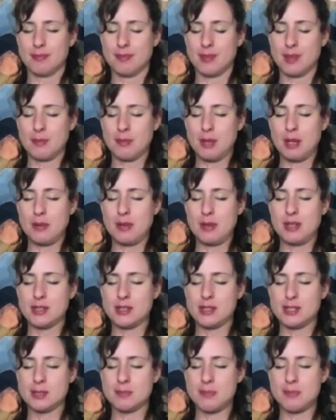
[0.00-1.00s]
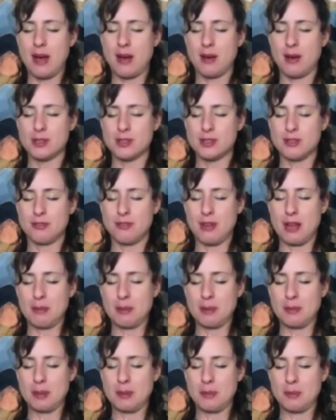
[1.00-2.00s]
Maybe it's a spouse, a
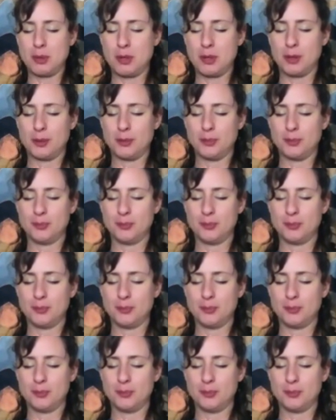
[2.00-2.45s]
family member.